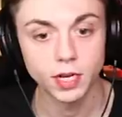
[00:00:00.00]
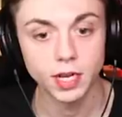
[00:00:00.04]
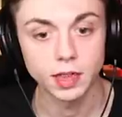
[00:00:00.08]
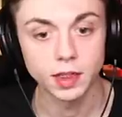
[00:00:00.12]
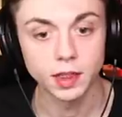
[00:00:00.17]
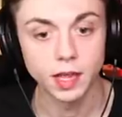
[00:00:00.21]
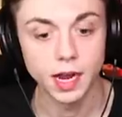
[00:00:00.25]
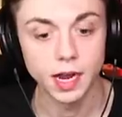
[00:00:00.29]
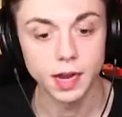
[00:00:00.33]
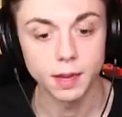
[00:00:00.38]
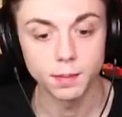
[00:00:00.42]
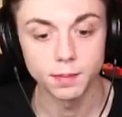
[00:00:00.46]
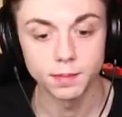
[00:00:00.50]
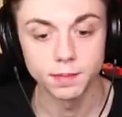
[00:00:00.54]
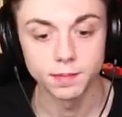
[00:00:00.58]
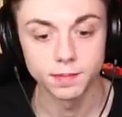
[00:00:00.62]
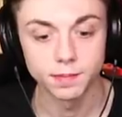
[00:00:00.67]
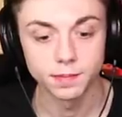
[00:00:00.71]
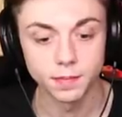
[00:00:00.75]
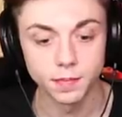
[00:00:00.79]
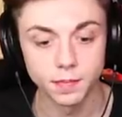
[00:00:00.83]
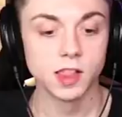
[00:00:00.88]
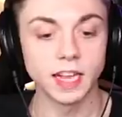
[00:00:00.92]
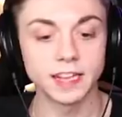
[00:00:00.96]
Freaking lame.
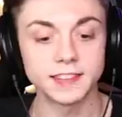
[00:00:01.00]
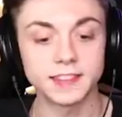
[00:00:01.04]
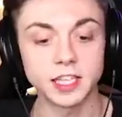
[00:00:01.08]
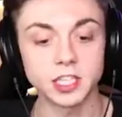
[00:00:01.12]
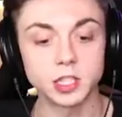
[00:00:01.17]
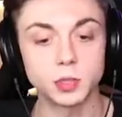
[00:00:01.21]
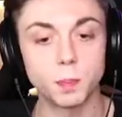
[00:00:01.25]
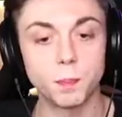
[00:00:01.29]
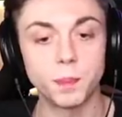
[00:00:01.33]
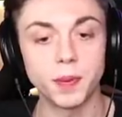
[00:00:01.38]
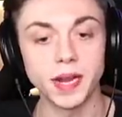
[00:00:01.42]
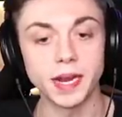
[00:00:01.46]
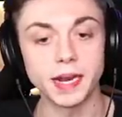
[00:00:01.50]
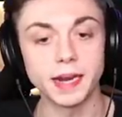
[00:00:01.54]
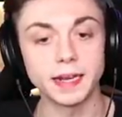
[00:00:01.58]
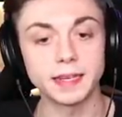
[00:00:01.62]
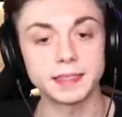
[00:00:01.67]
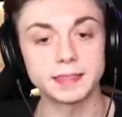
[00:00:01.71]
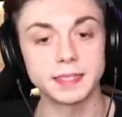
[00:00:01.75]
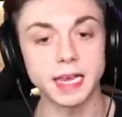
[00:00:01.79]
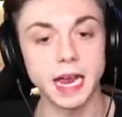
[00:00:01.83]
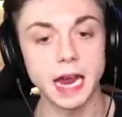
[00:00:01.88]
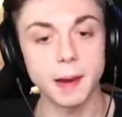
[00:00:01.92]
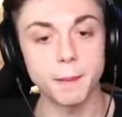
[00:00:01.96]
Let this be an
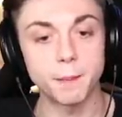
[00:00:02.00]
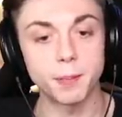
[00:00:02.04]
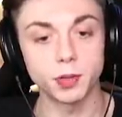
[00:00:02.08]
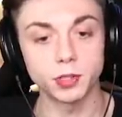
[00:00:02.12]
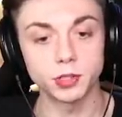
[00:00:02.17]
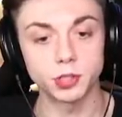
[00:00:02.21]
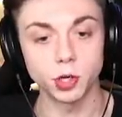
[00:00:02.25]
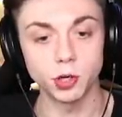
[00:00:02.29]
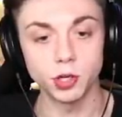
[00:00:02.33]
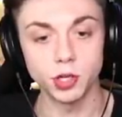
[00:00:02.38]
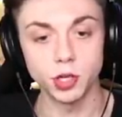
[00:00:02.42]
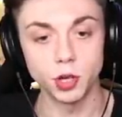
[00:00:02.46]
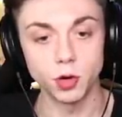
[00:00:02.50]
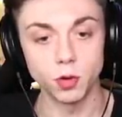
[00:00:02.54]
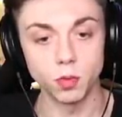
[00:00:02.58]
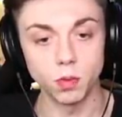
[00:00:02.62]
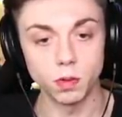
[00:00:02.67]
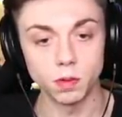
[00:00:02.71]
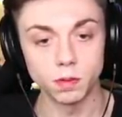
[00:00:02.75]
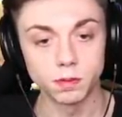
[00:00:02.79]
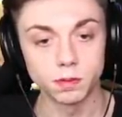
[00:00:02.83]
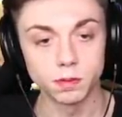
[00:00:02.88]
example to you.